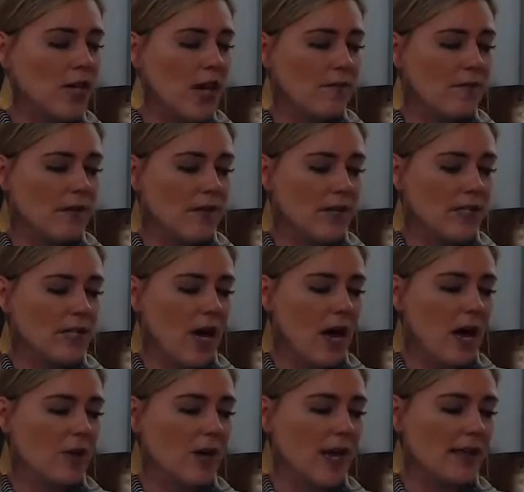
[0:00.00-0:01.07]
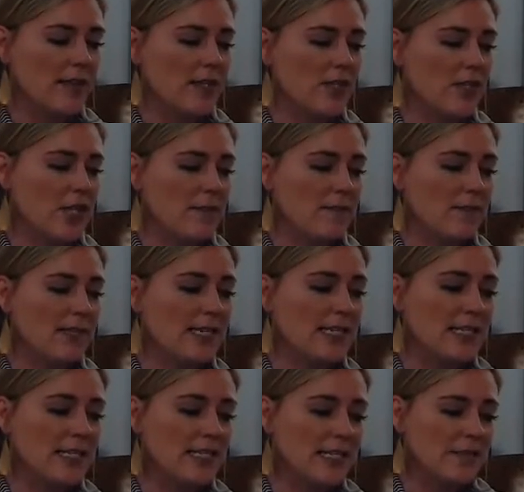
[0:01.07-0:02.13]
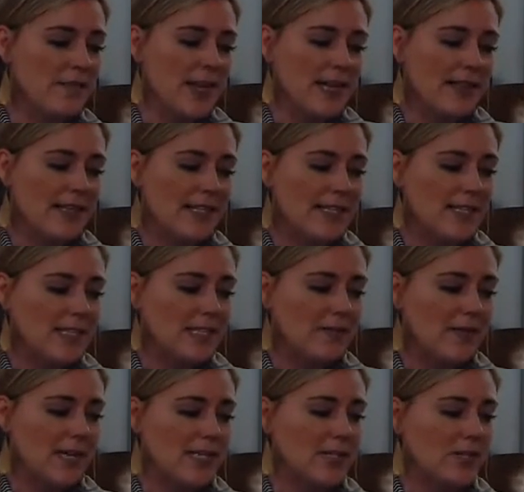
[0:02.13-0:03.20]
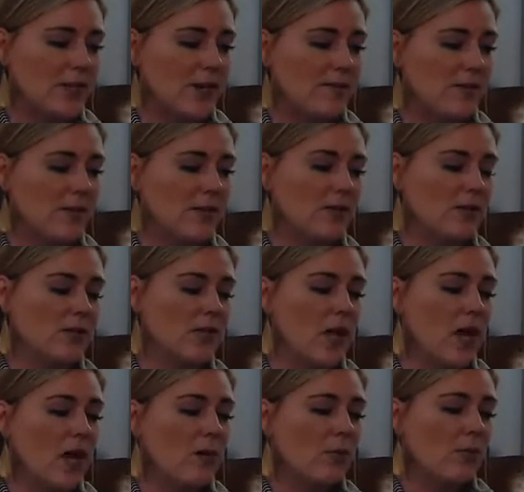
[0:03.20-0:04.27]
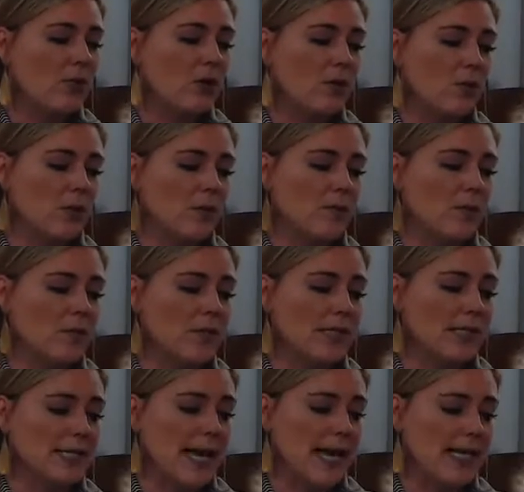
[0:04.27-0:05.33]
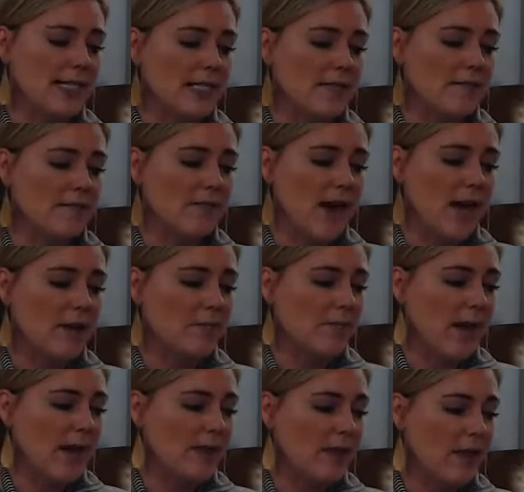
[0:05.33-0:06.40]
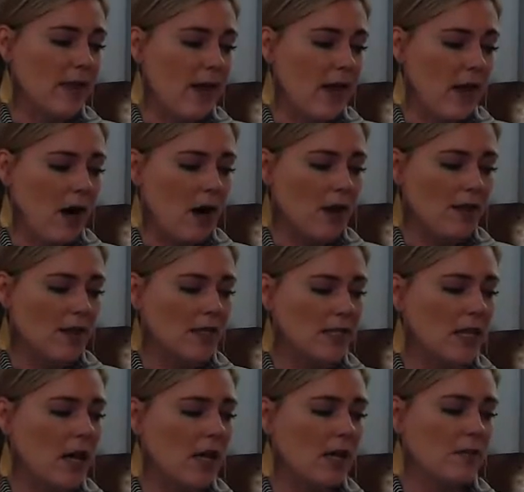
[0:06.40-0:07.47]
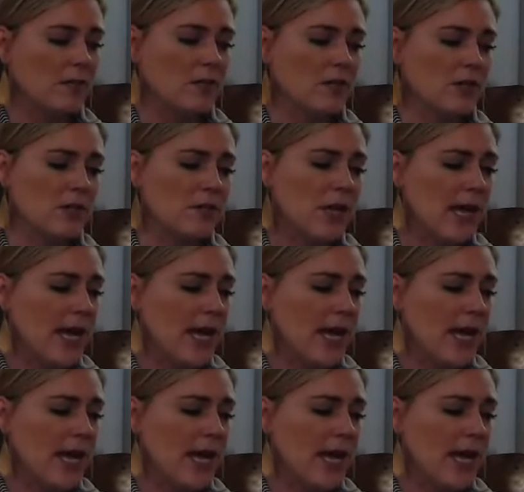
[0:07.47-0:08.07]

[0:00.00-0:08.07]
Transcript: out for the dog, cried the sheep. Listen to me, screamed the goose. Poor Wilbur was dazed and frightened by all this hullabaloo.